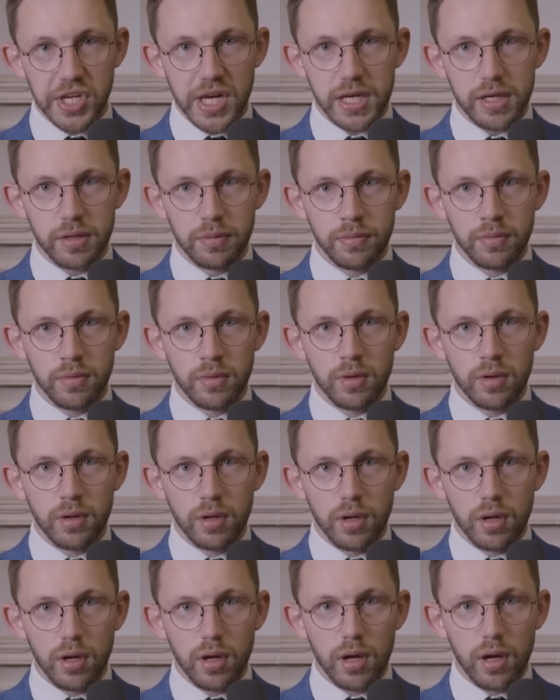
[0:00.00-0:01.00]
the state.
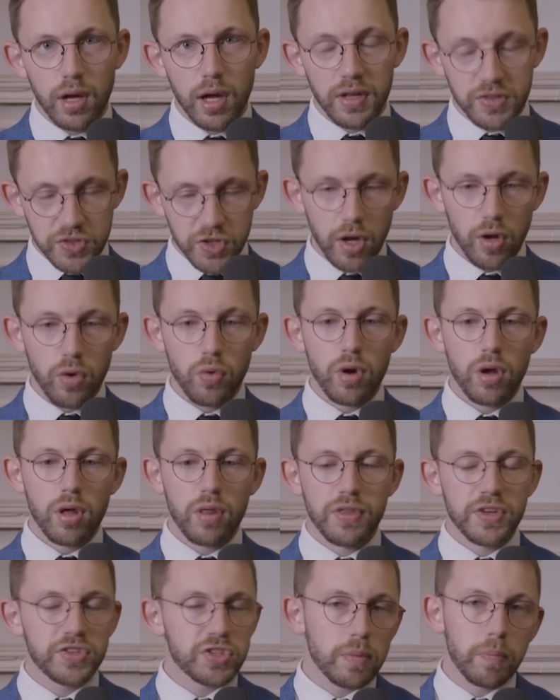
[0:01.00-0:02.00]
And so
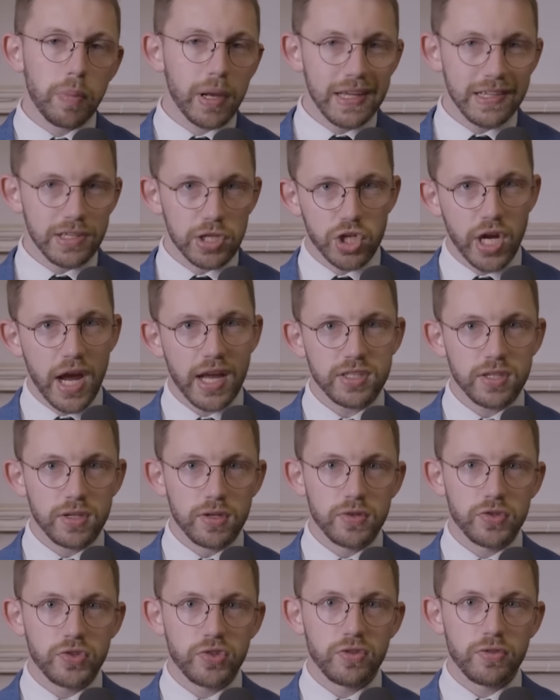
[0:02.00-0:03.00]
this completely
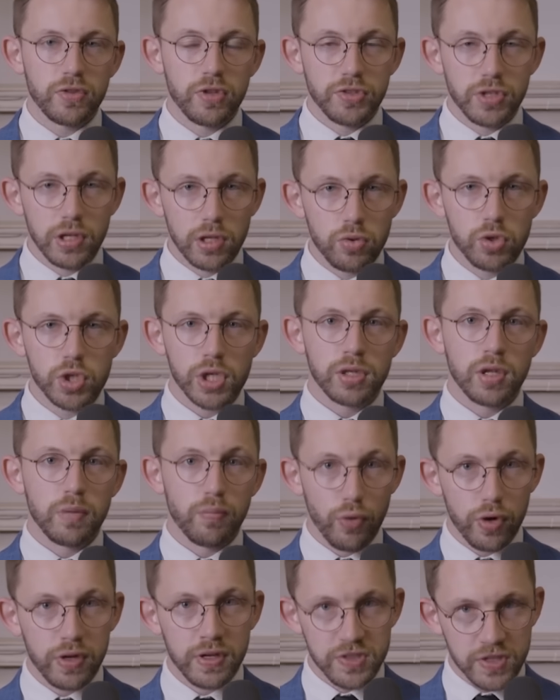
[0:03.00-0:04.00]
shatters the delusion
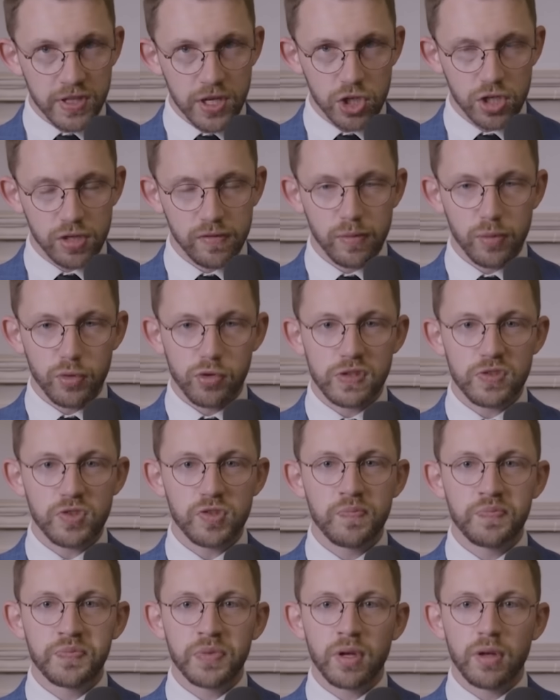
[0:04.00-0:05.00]
that Britain is a nation of
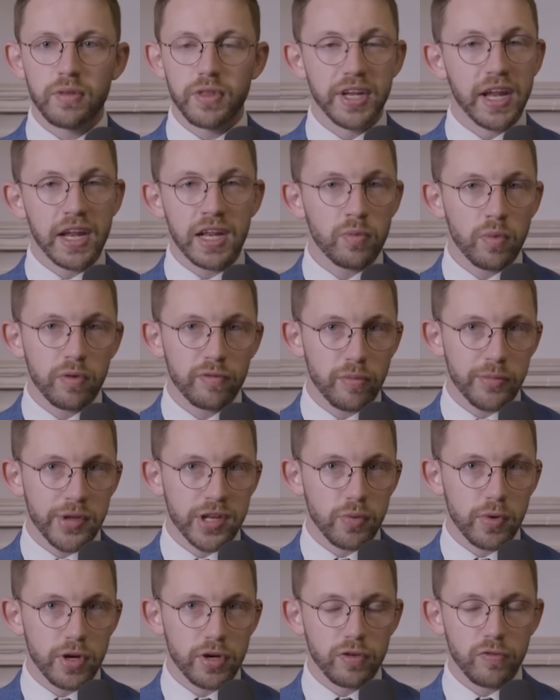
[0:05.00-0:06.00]
immigrants, that anyone
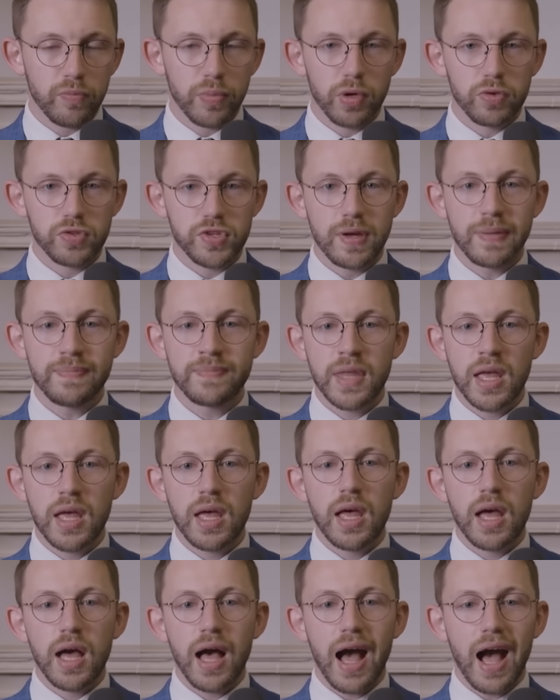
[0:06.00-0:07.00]
from anywhere could have built it,
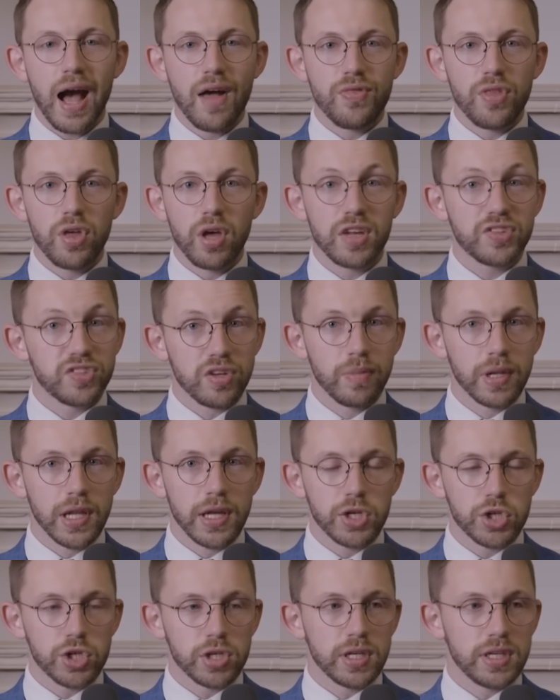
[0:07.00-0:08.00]
and that
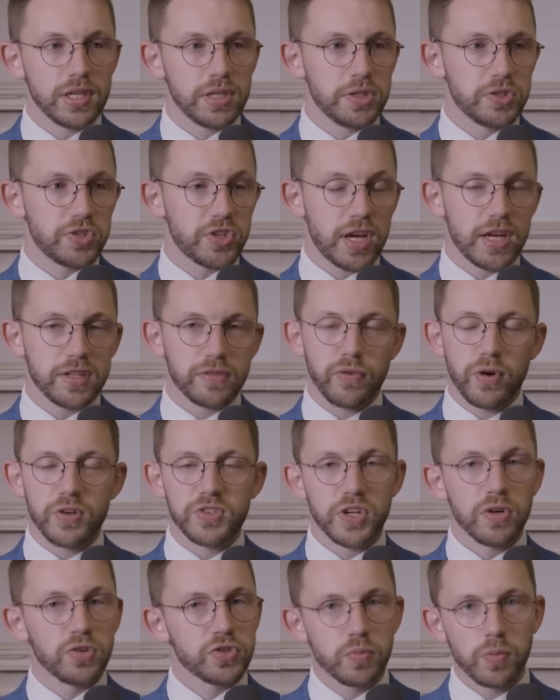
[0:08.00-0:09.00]
assimilation is, as
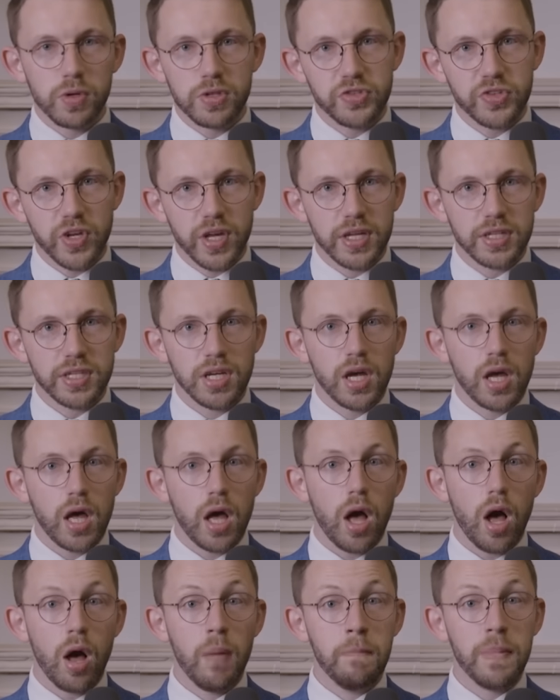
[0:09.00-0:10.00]
Fraser Nelson once said,
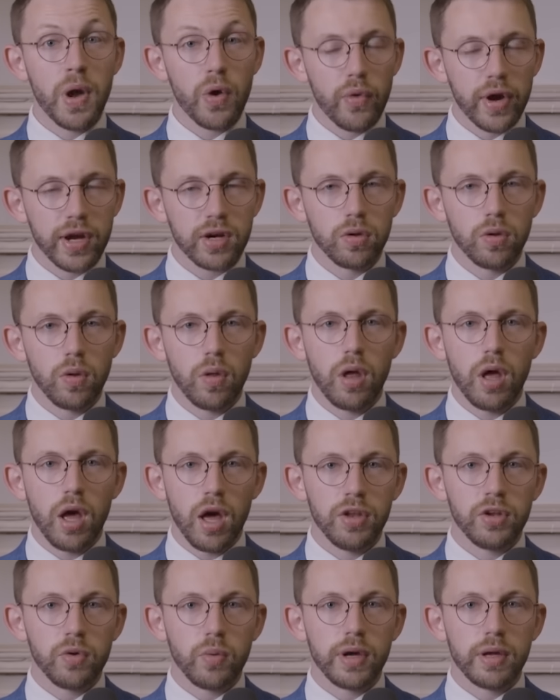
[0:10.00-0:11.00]
a miracle
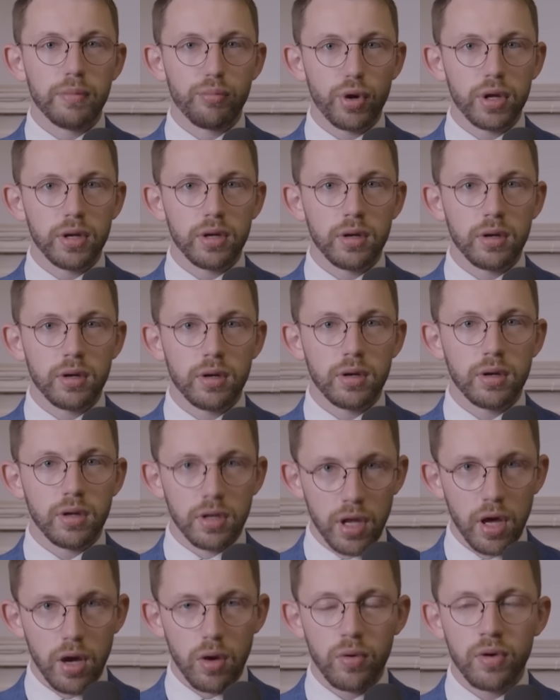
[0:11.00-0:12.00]
underway in Britain.
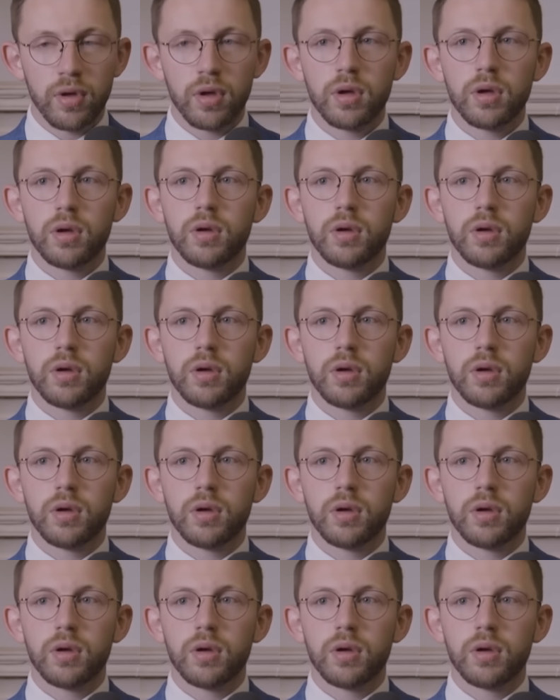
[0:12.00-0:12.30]
No.